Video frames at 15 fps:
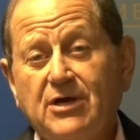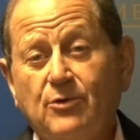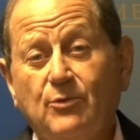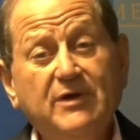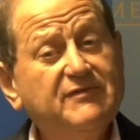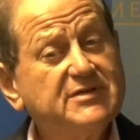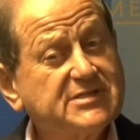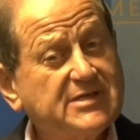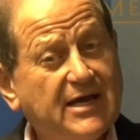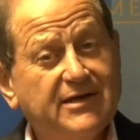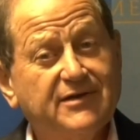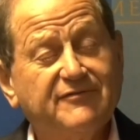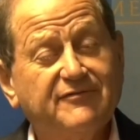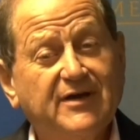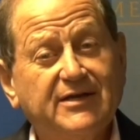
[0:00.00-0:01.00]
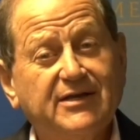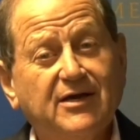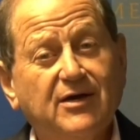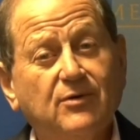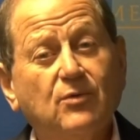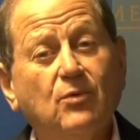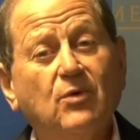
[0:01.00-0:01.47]
we've decided to find
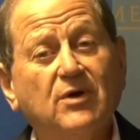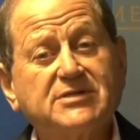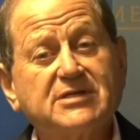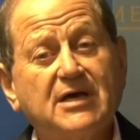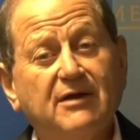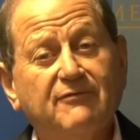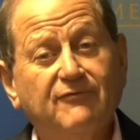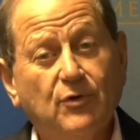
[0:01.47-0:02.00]
out what's on